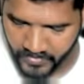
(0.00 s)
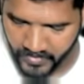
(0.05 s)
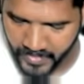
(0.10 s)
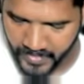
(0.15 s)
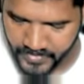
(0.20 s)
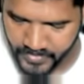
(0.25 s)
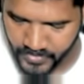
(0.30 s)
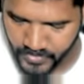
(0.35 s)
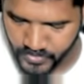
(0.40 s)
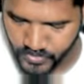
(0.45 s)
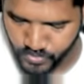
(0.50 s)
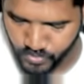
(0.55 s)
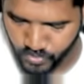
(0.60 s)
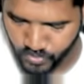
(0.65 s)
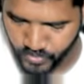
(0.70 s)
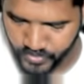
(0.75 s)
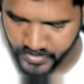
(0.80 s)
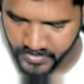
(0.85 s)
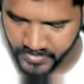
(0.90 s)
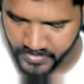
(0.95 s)
asking 2
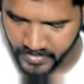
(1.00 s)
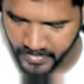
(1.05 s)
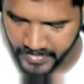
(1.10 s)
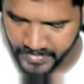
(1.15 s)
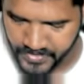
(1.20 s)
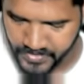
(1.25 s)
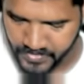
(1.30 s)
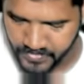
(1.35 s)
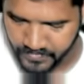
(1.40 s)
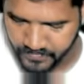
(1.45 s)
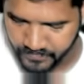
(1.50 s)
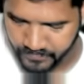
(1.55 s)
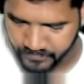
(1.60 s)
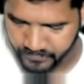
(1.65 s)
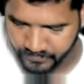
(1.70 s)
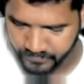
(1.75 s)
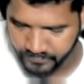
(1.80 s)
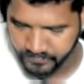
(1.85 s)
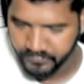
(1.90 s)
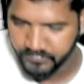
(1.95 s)
questions, guys.
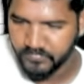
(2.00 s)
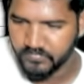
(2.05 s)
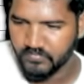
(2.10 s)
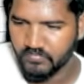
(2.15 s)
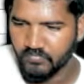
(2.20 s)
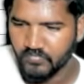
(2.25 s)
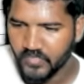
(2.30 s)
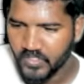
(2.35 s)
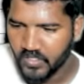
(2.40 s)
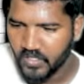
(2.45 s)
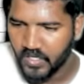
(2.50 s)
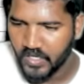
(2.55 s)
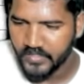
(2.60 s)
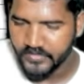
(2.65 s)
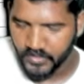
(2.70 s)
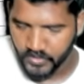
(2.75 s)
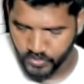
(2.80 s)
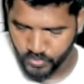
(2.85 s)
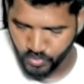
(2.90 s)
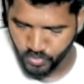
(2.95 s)
And the
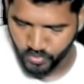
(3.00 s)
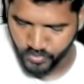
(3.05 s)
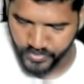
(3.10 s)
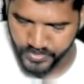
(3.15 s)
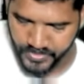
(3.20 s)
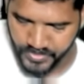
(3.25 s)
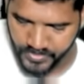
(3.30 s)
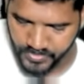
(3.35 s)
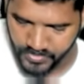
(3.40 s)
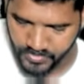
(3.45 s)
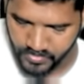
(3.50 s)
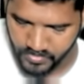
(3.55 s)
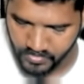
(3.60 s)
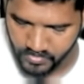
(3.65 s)
2 questions,